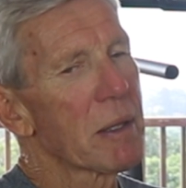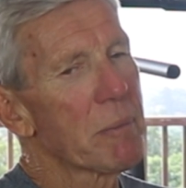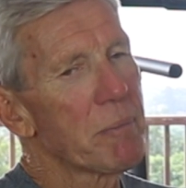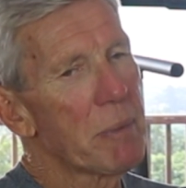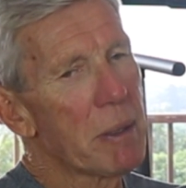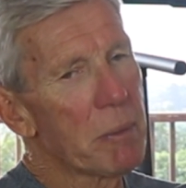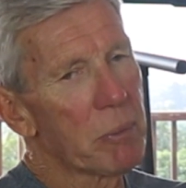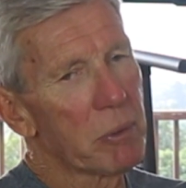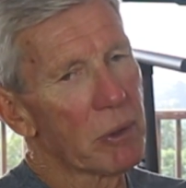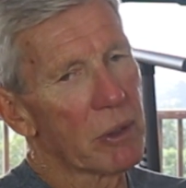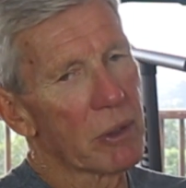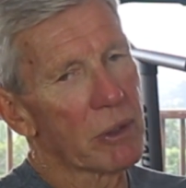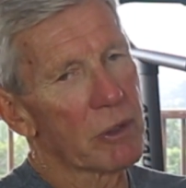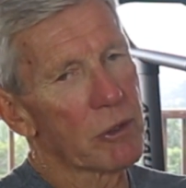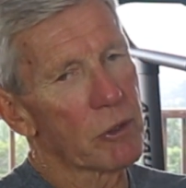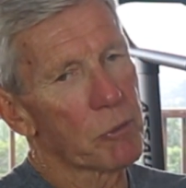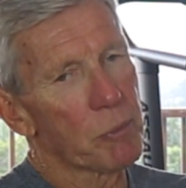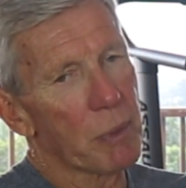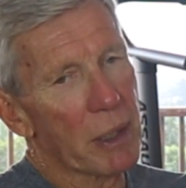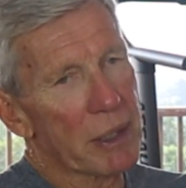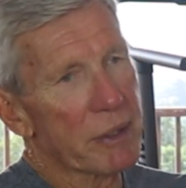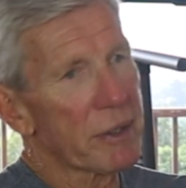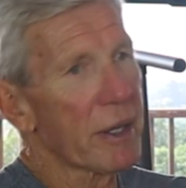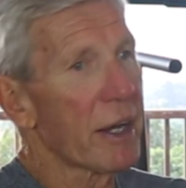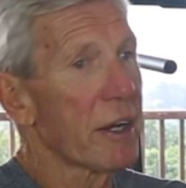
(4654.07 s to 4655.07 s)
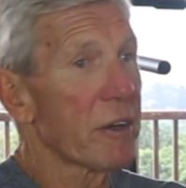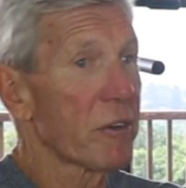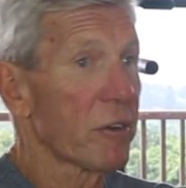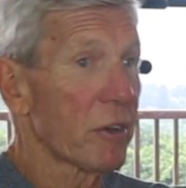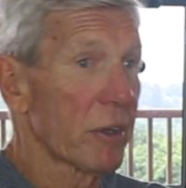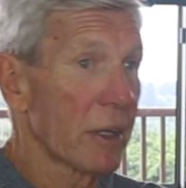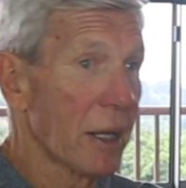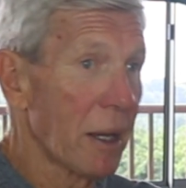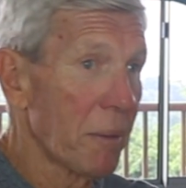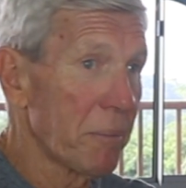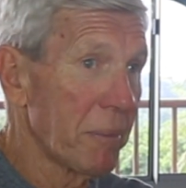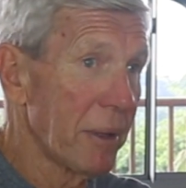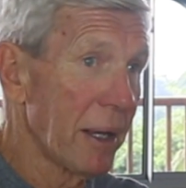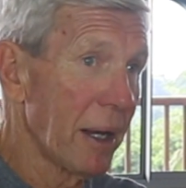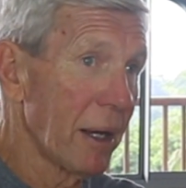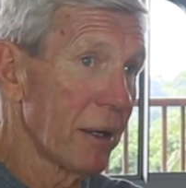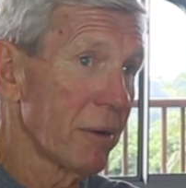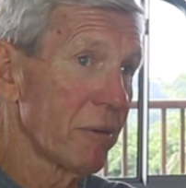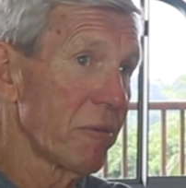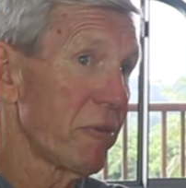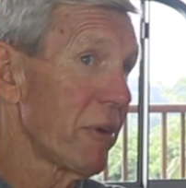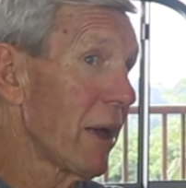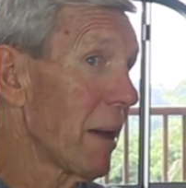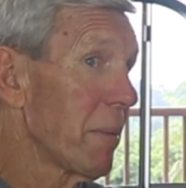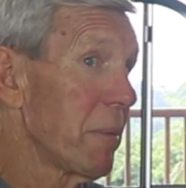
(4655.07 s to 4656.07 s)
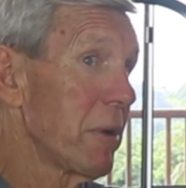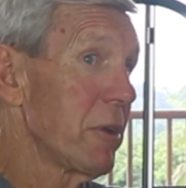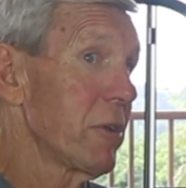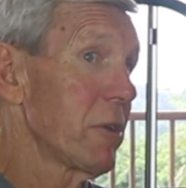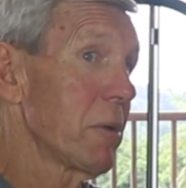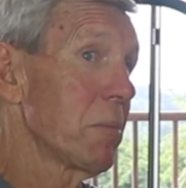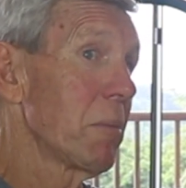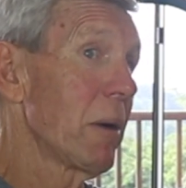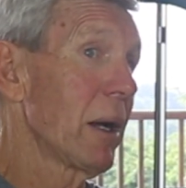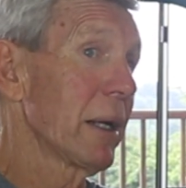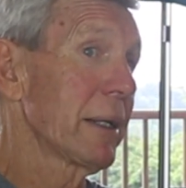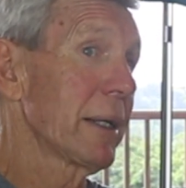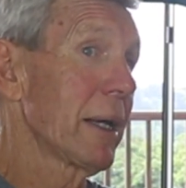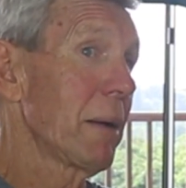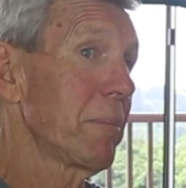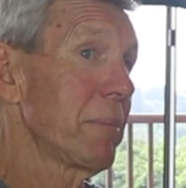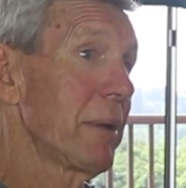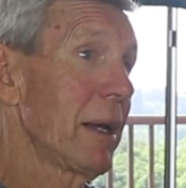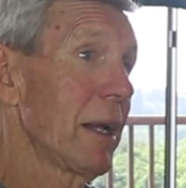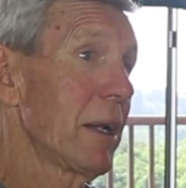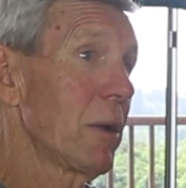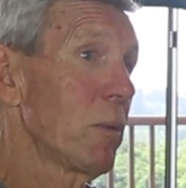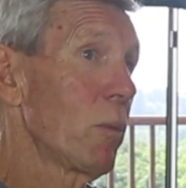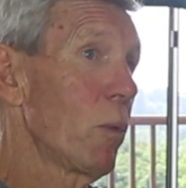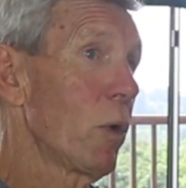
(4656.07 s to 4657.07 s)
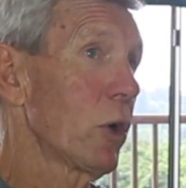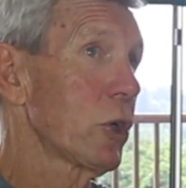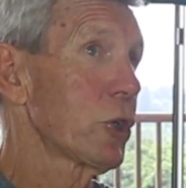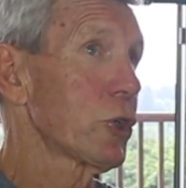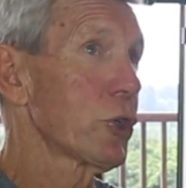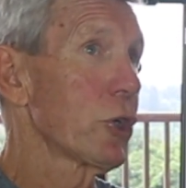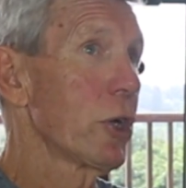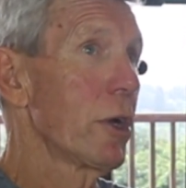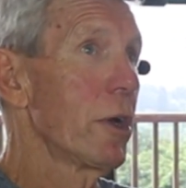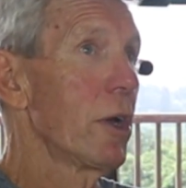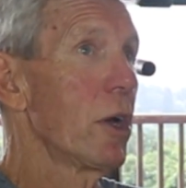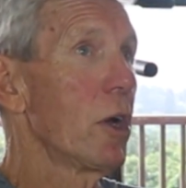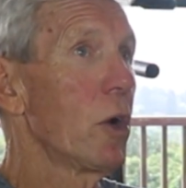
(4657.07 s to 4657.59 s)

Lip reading: People, the spectators that come down, families that might come down and watch,